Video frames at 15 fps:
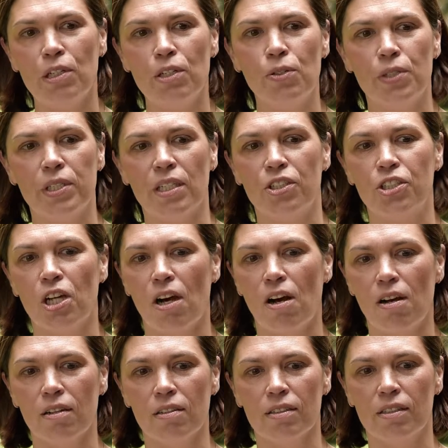losing a
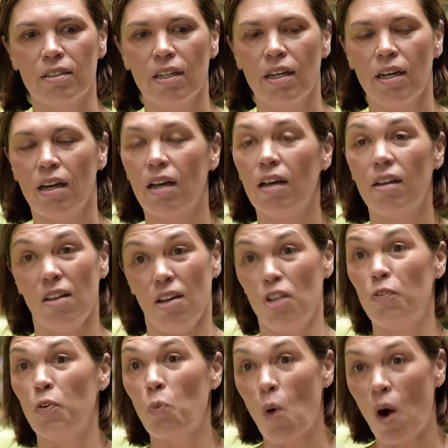child
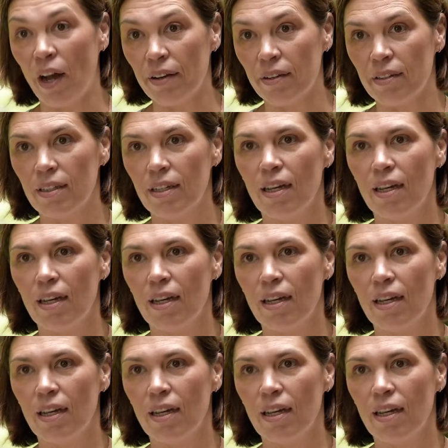over one.